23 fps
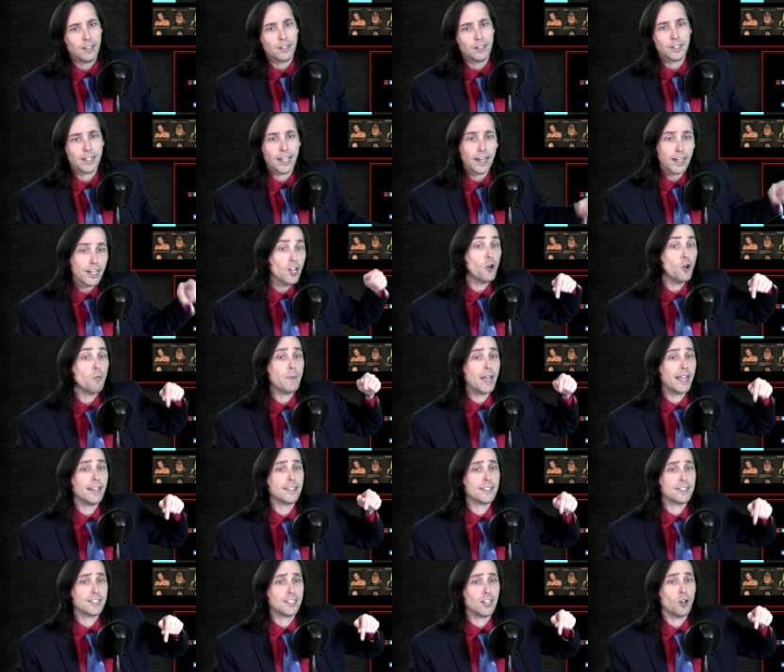Kenny Omega
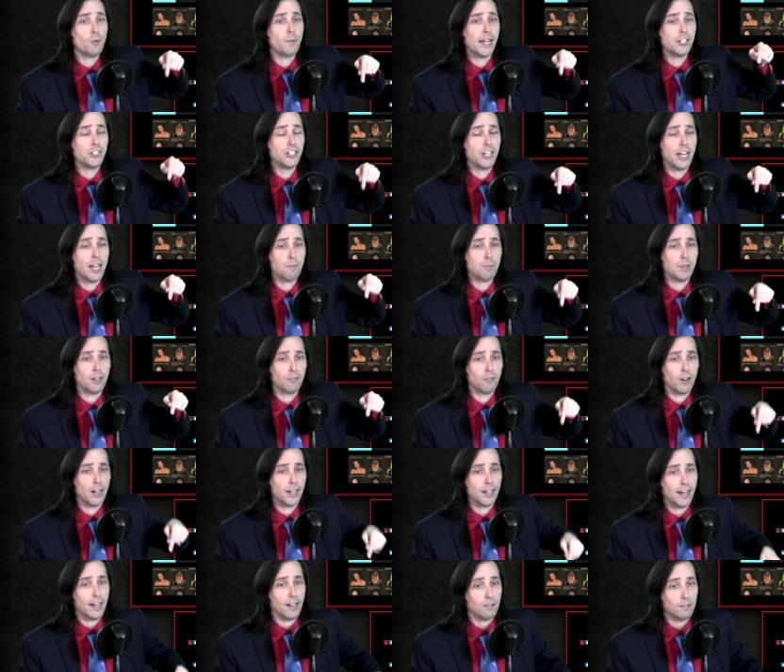is still my champion
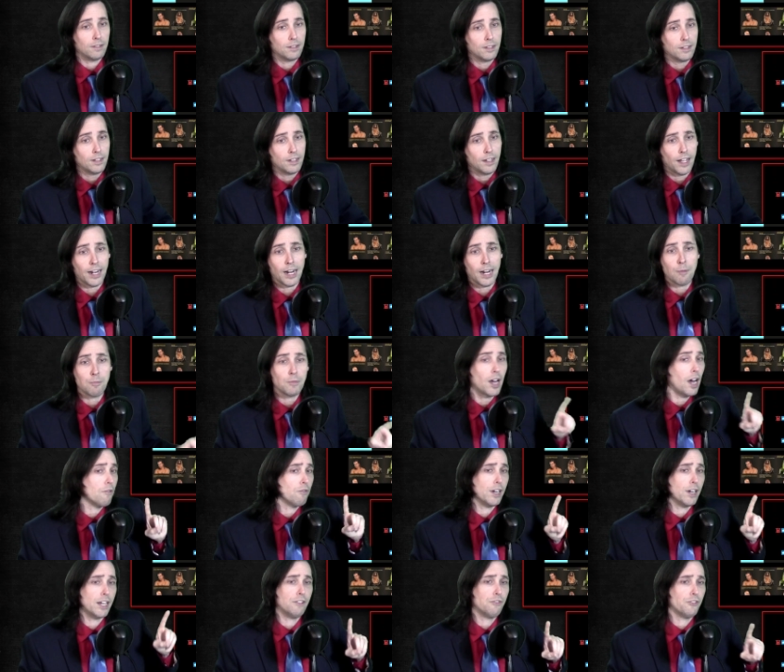right now. And I'm not
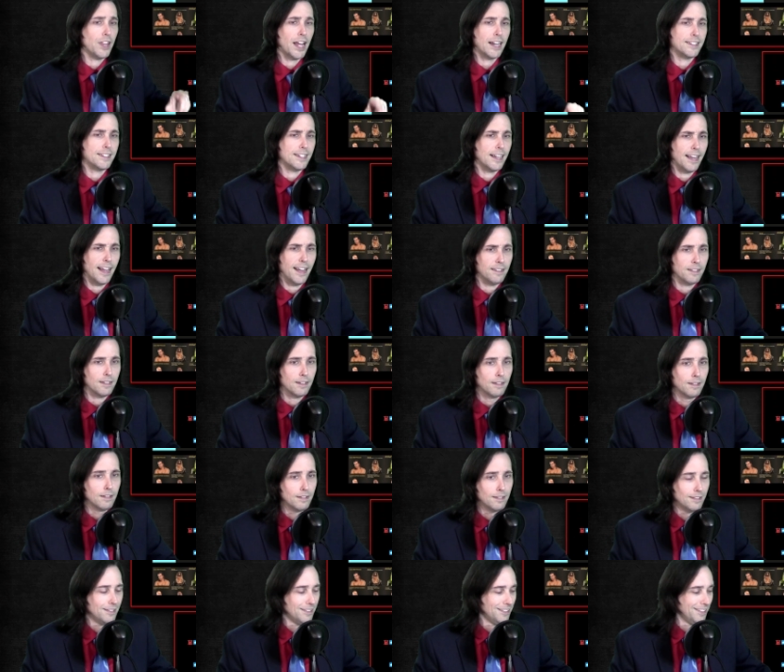ready for that to end.
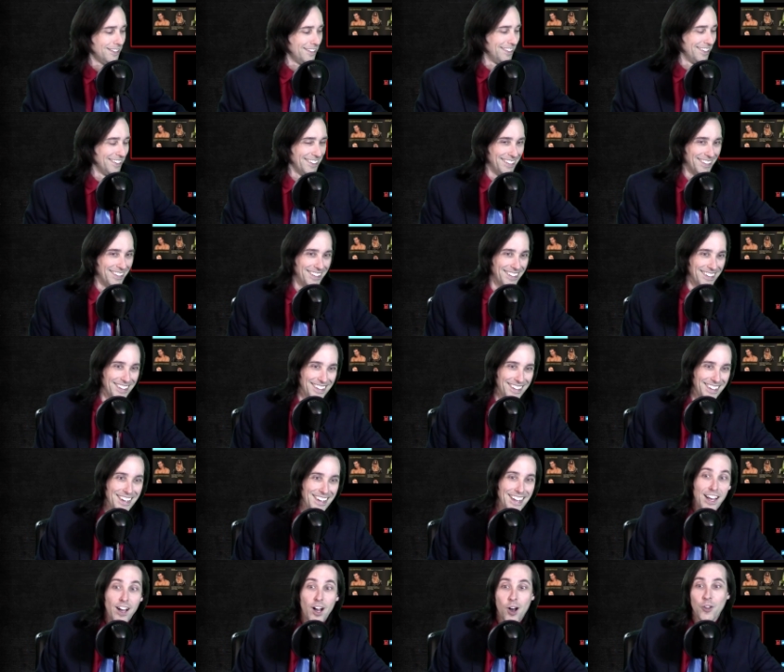
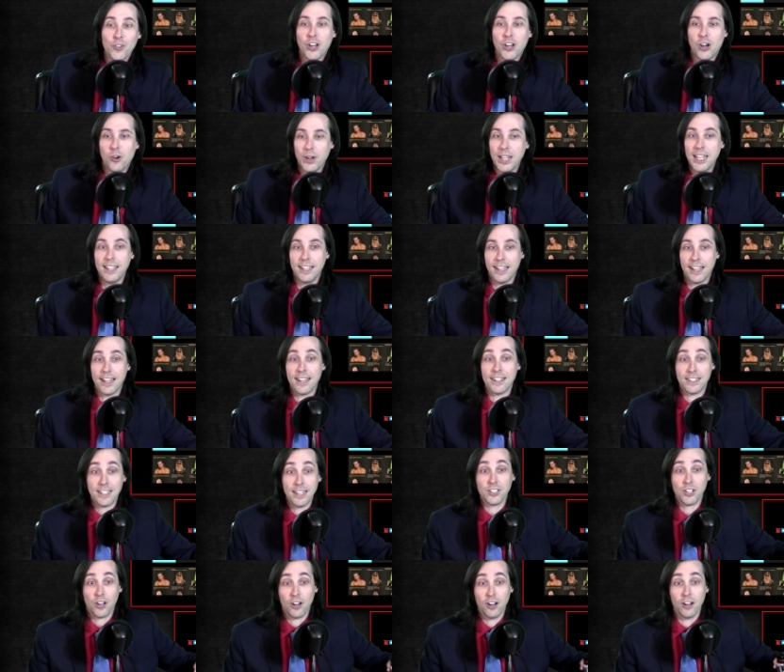Although
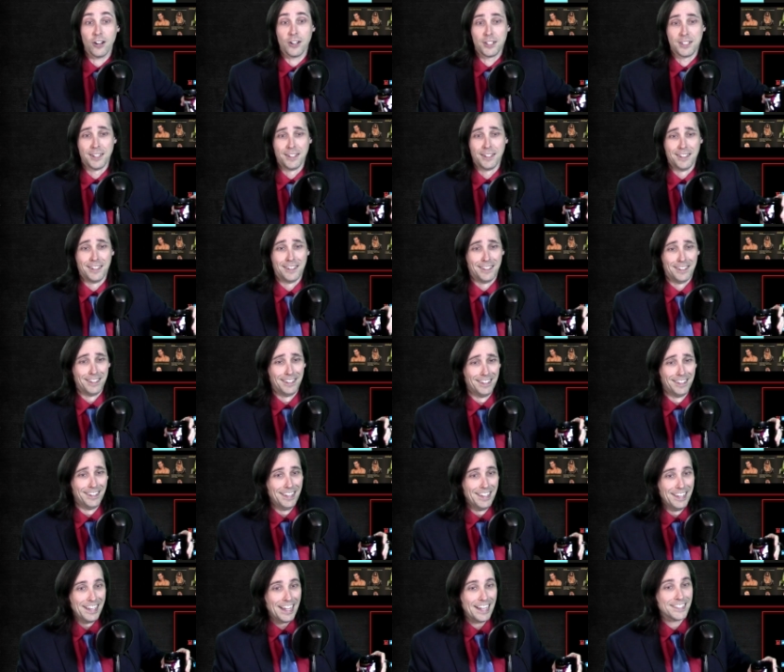he's hurt.
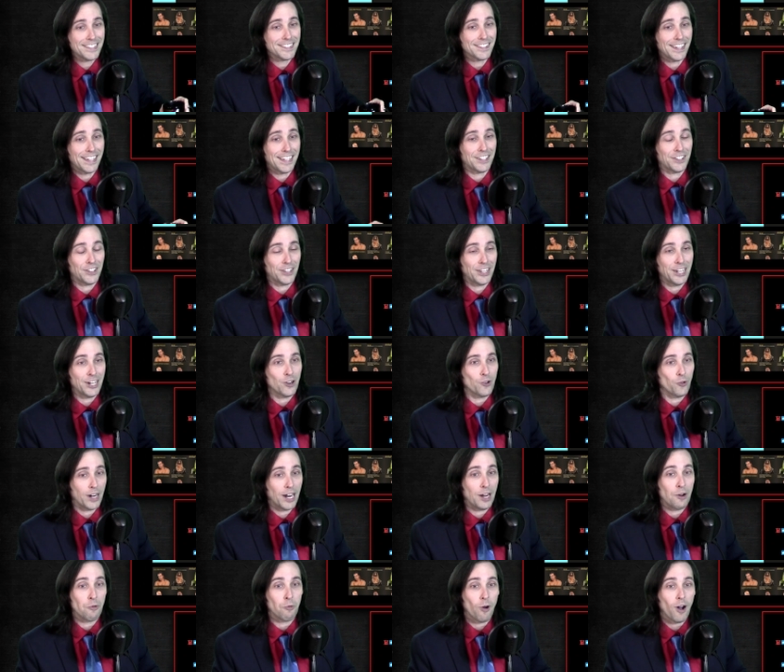It's like clear when
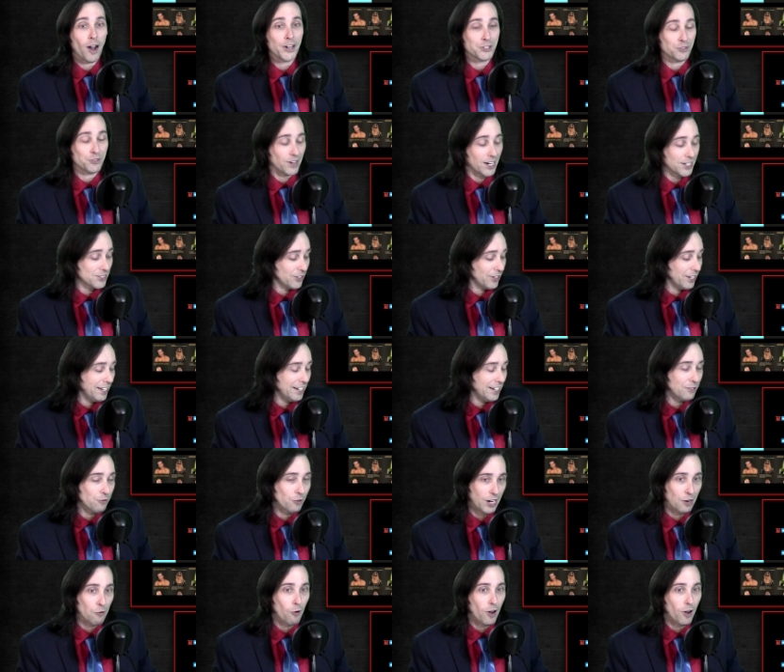I watch wrestling,
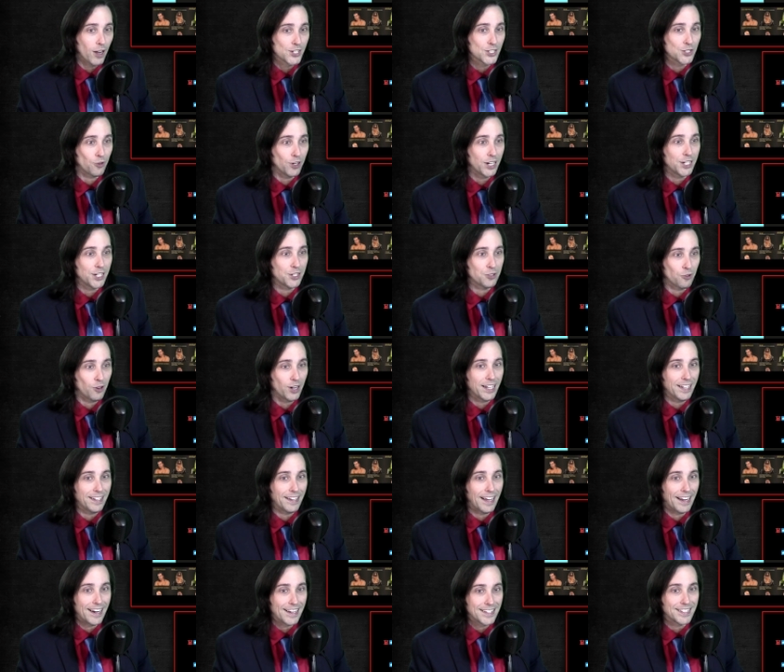when I watch
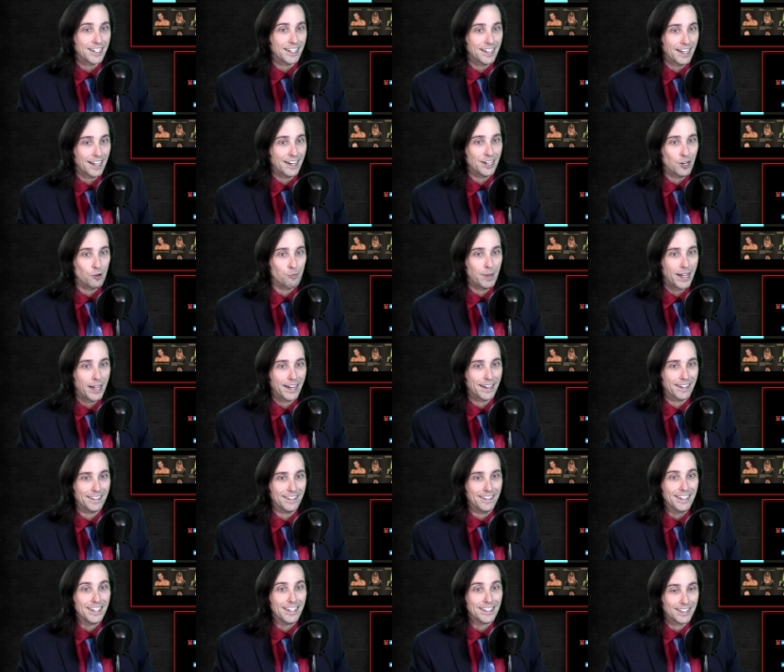2020 and I see Kenny
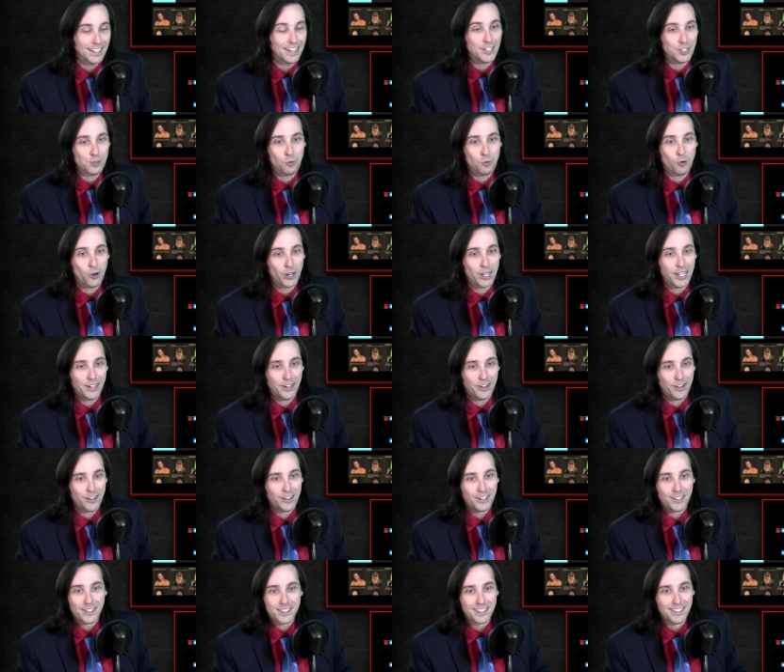Omega, that he's working
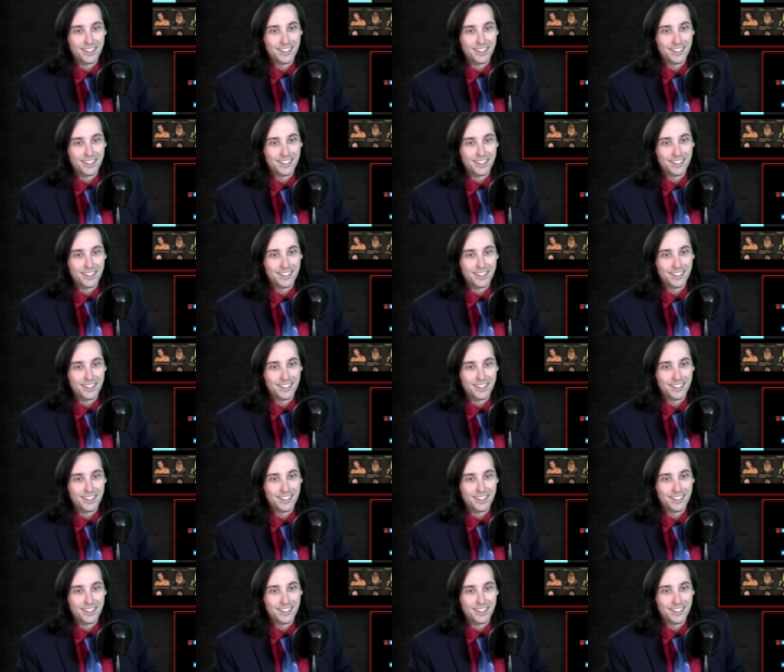hurt.